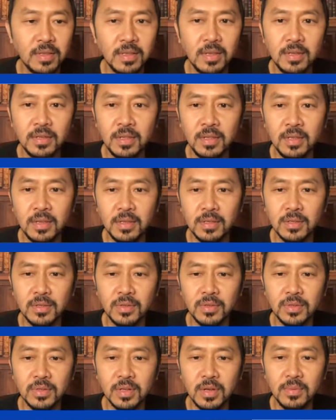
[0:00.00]
London is in
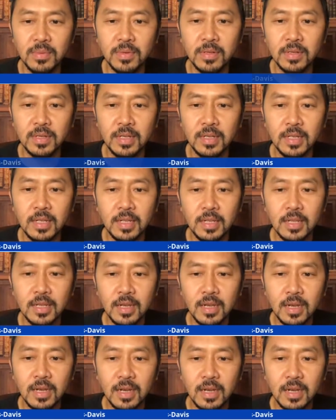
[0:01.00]
trouble.
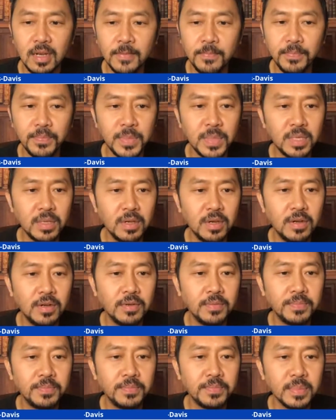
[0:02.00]
So